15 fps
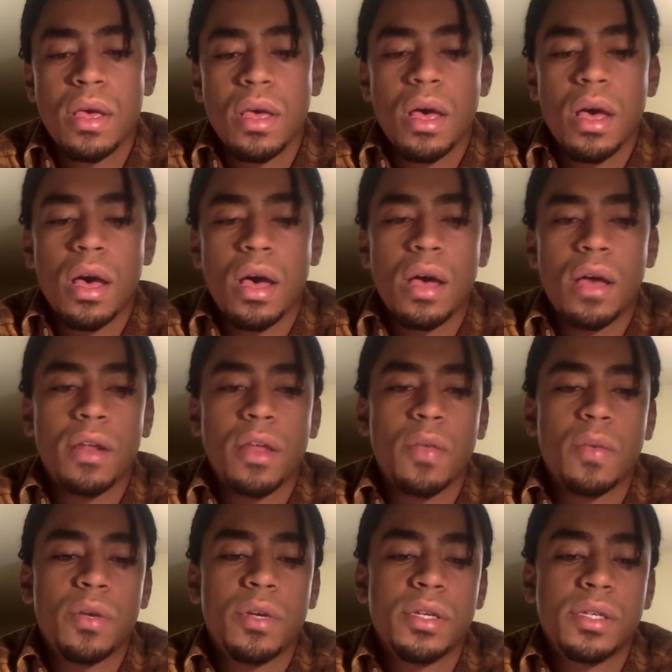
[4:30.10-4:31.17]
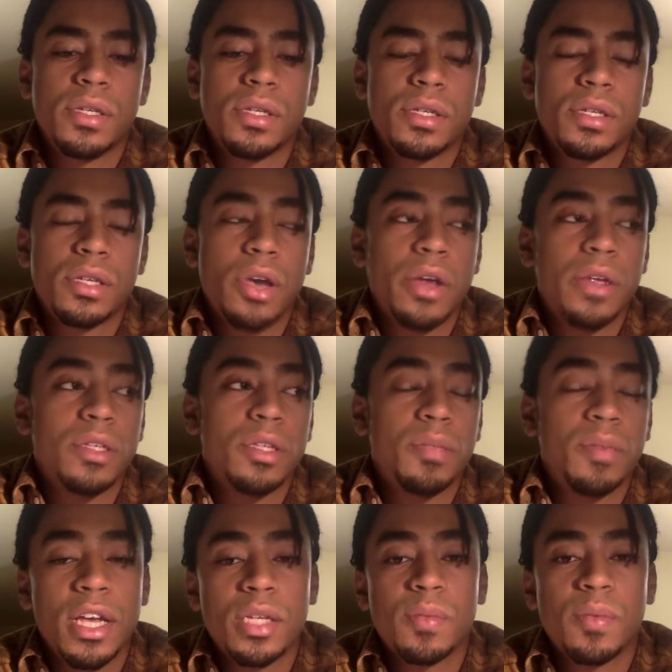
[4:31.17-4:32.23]
Another one is going to the
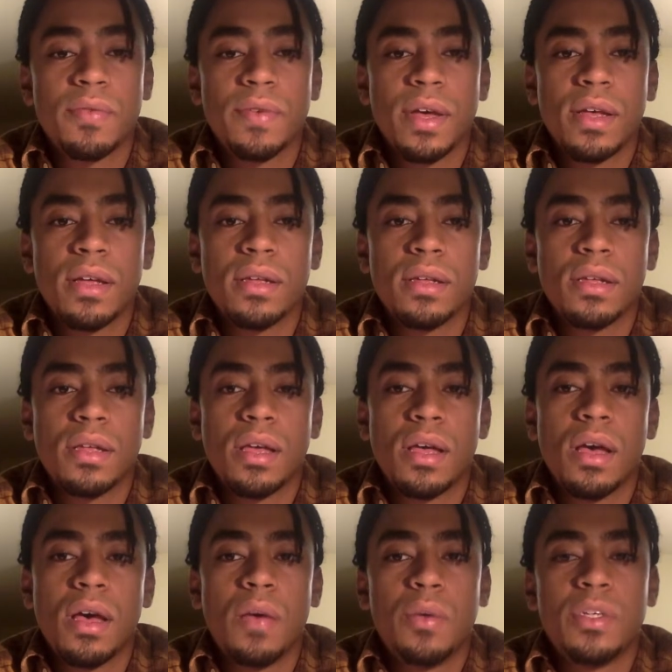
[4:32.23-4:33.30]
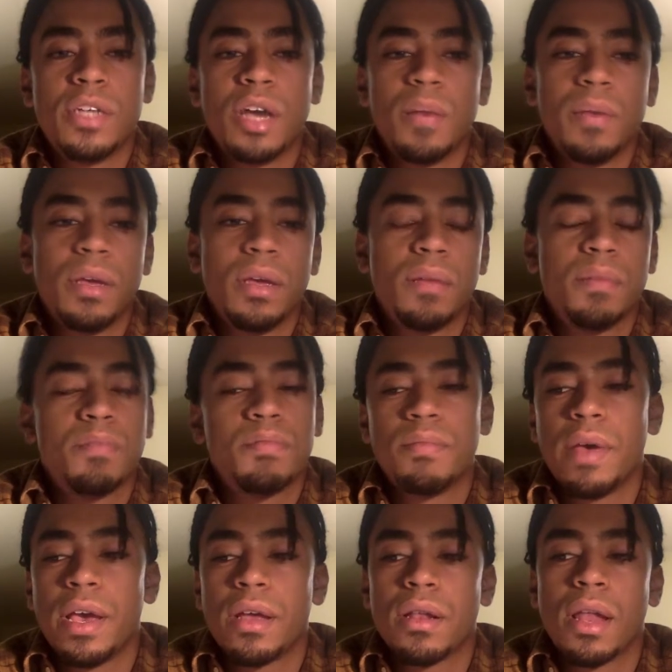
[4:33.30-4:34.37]
placement fair, which helped me
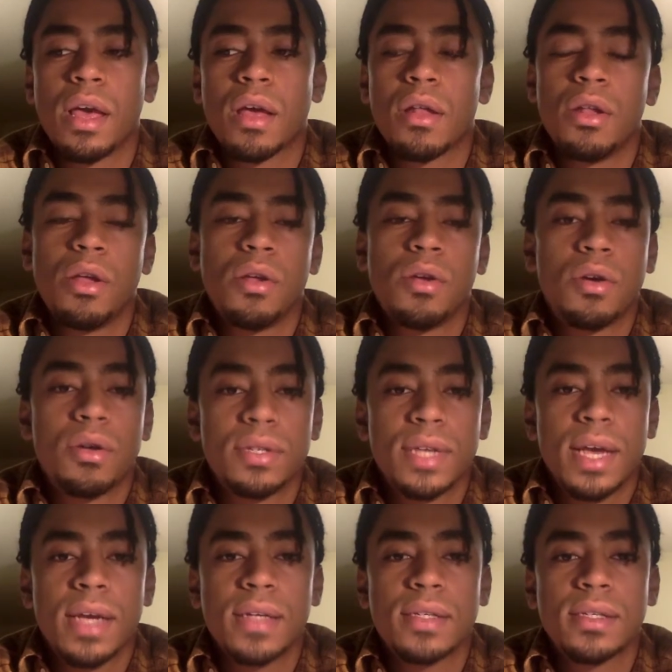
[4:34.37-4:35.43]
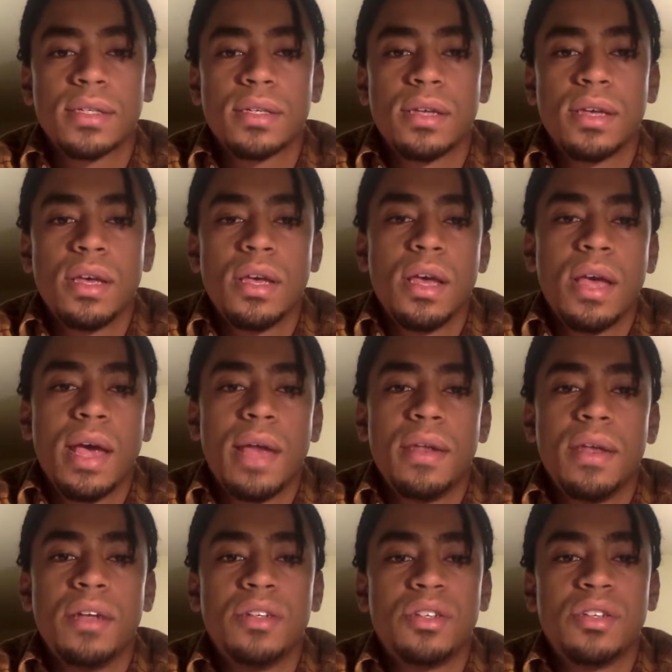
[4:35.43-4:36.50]
make like a load of contacts and
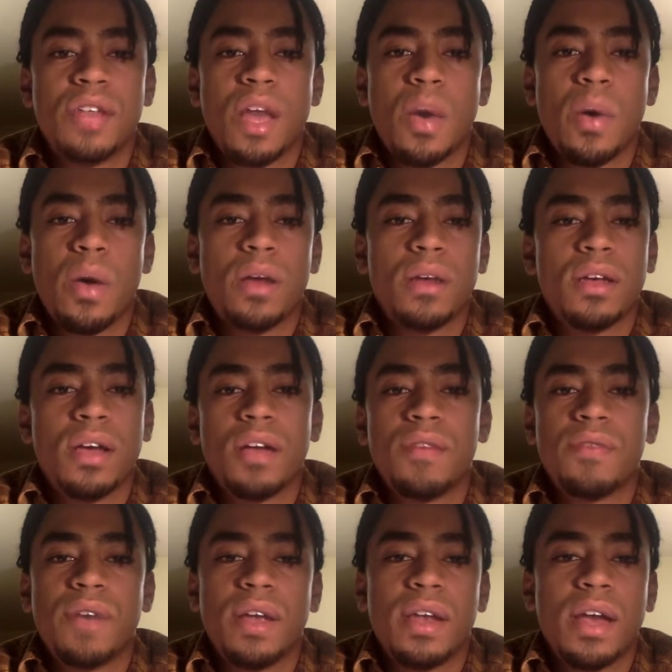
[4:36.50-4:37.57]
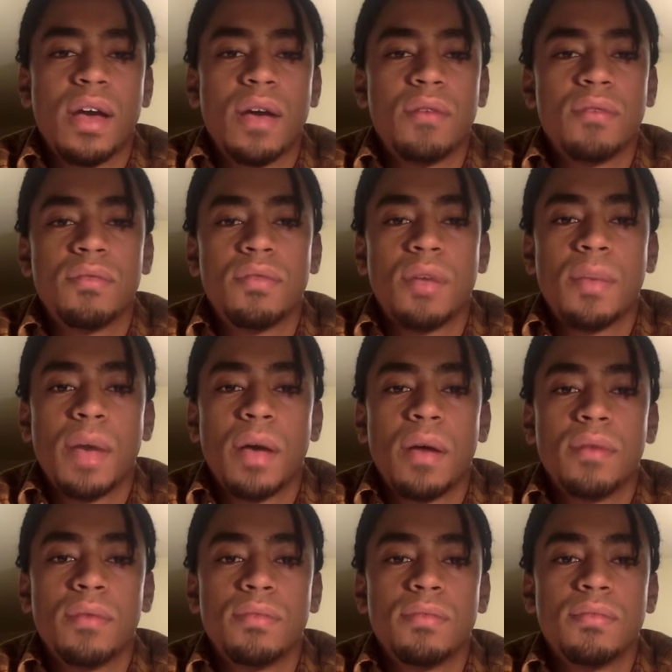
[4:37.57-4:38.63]
just network and kind of find out
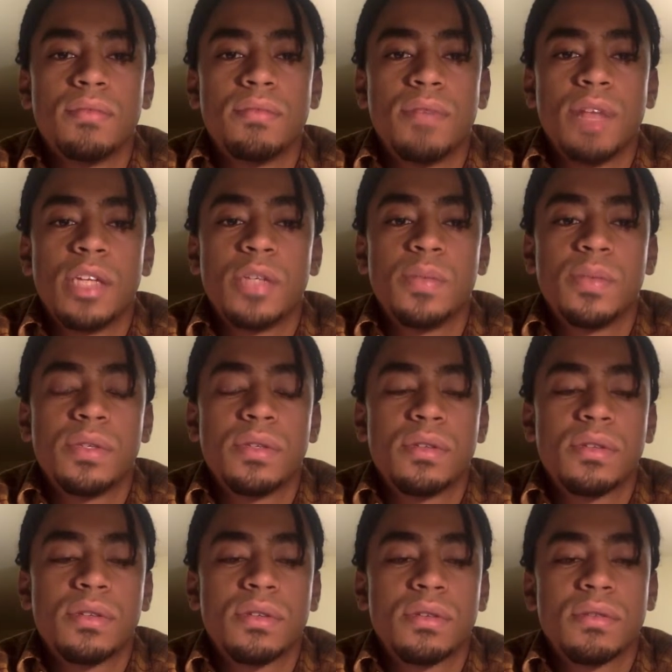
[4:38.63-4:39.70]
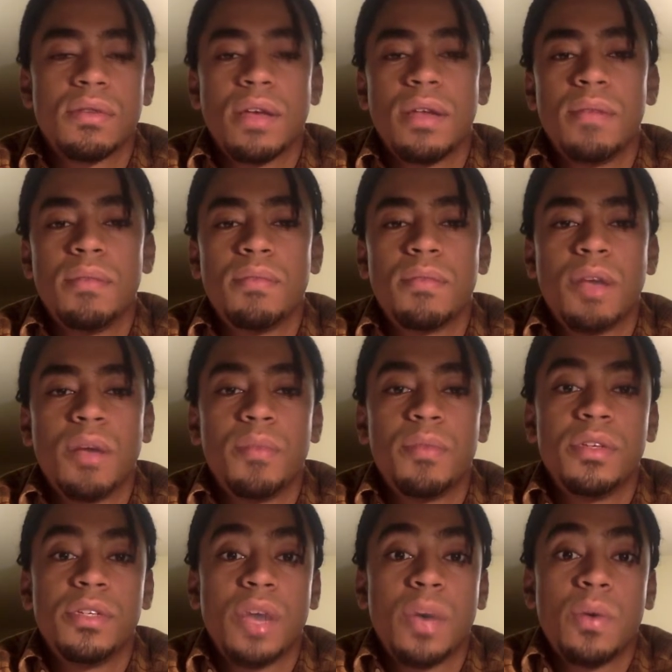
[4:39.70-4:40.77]
about placements and
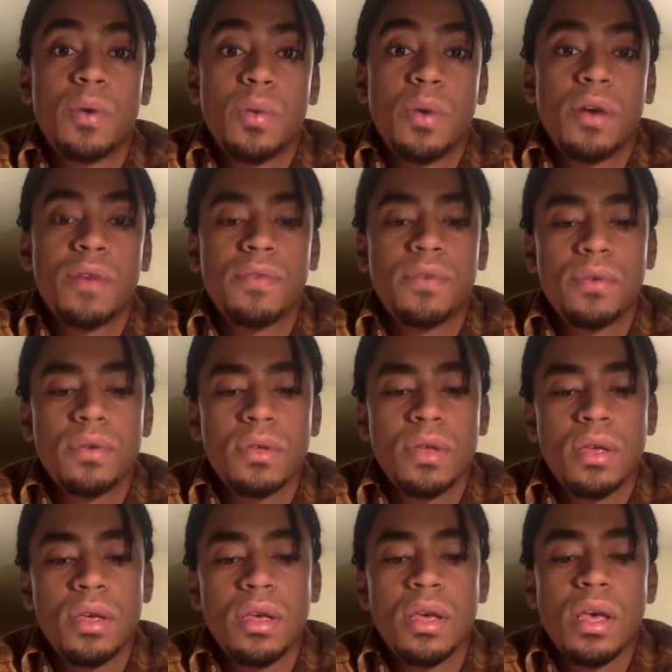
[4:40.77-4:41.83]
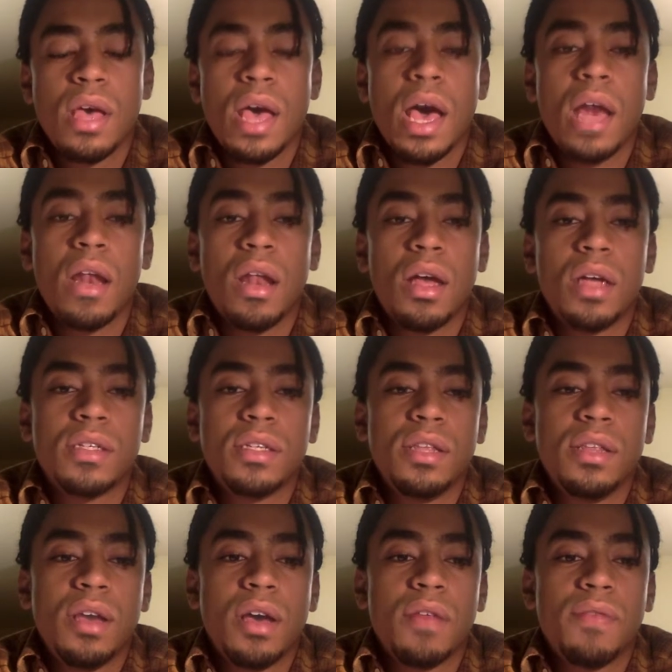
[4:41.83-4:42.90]
companies I want to work for. And lastly,
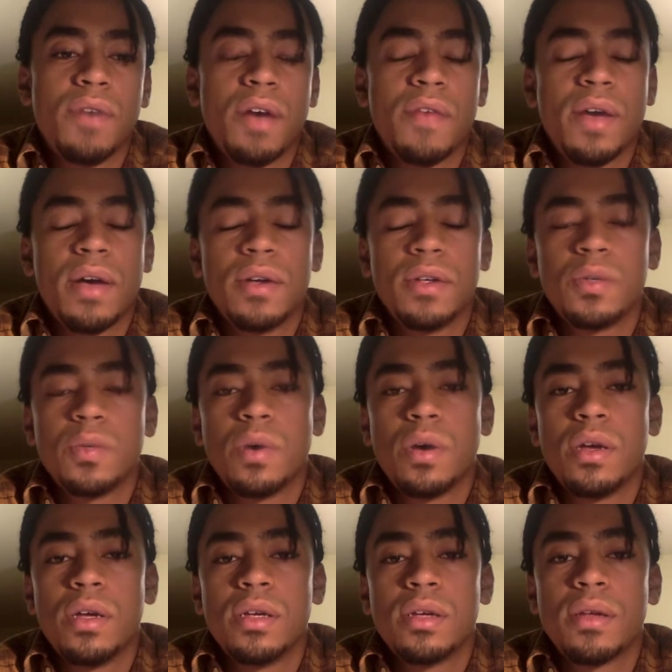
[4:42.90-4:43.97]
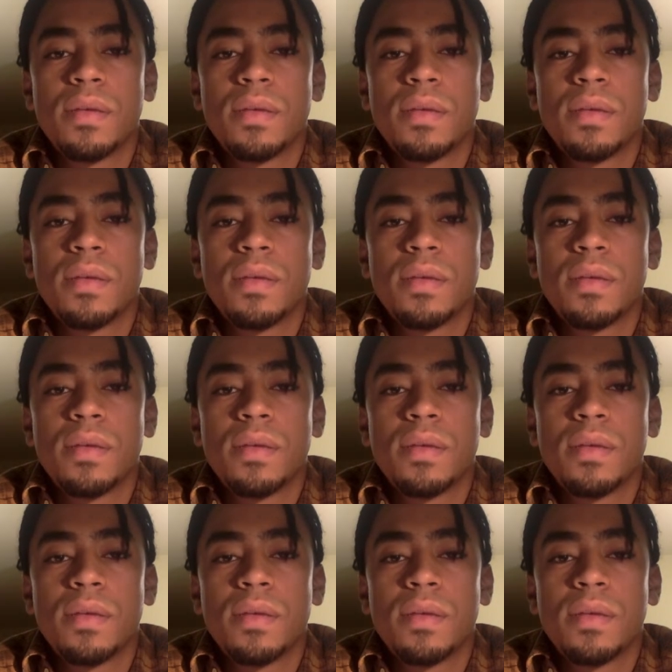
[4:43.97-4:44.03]
the other 5 hours were